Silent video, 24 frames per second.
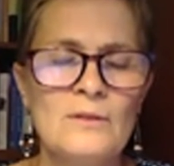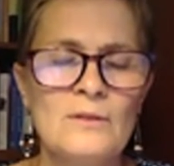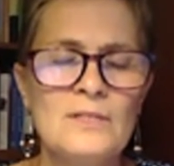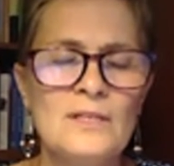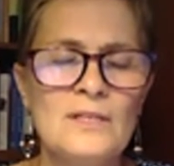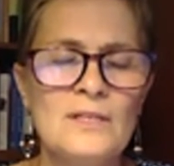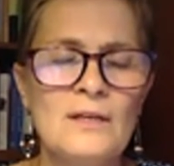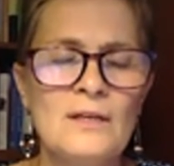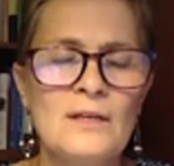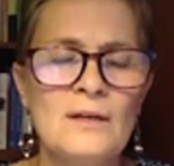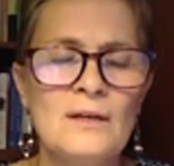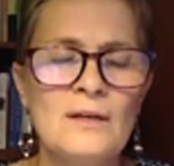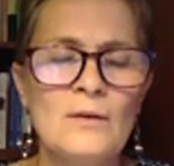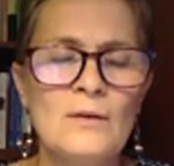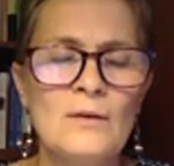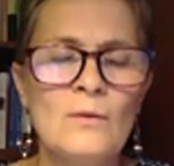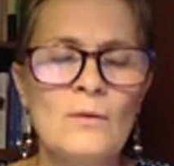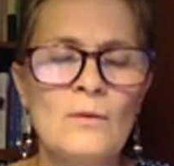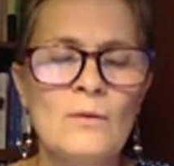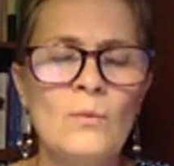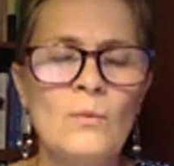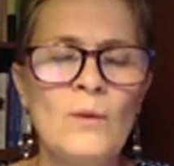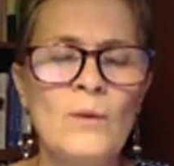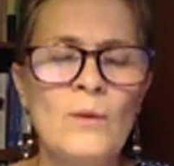
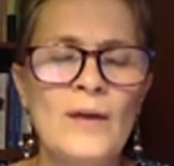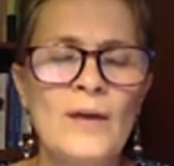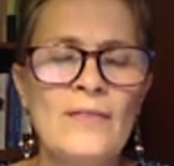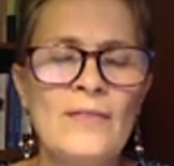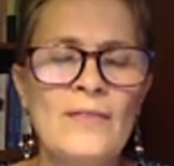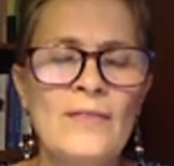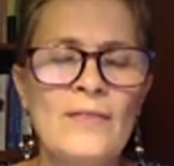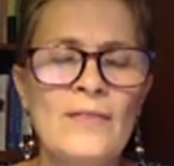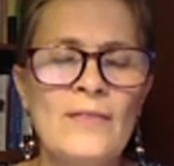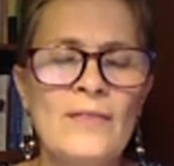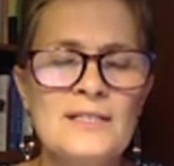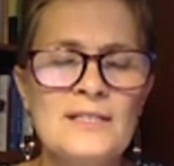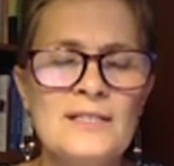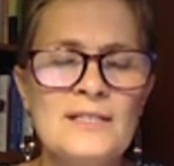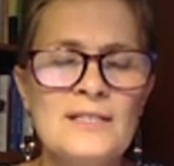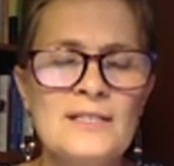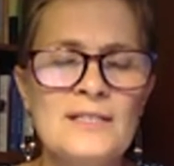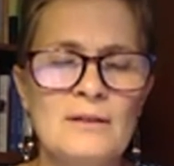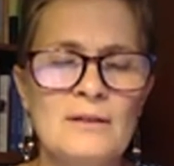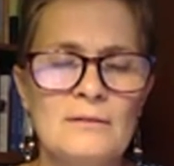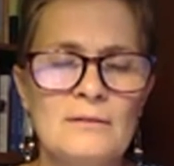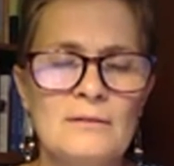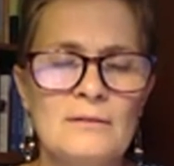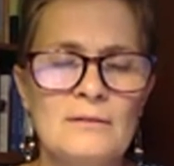Noticing when
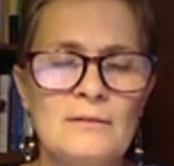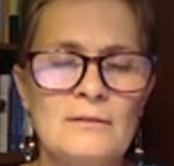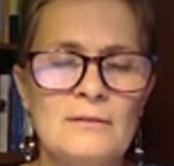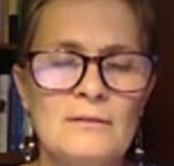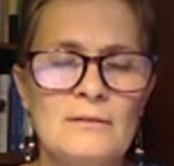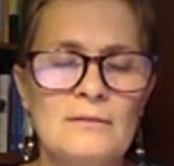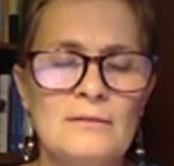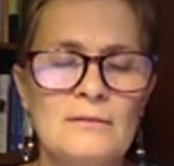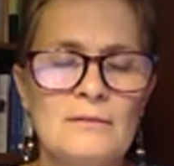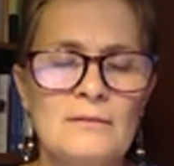this habit